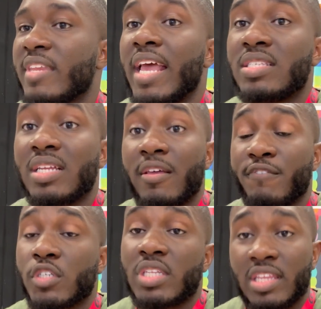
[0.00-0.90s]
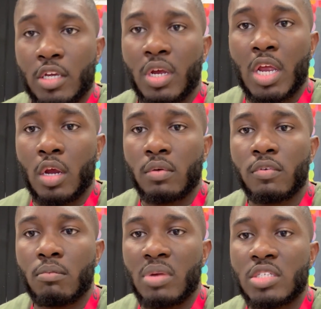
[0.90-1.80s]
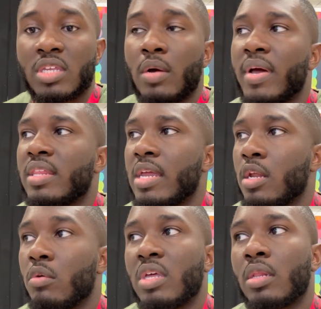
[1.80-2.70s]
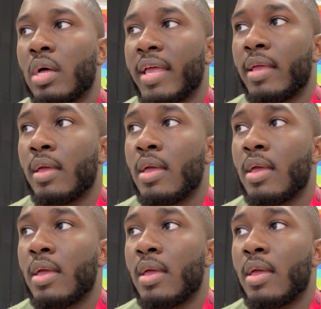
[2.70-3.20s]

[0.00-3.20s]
it's not the first thing that they're hearing from me. So that way they know that, like,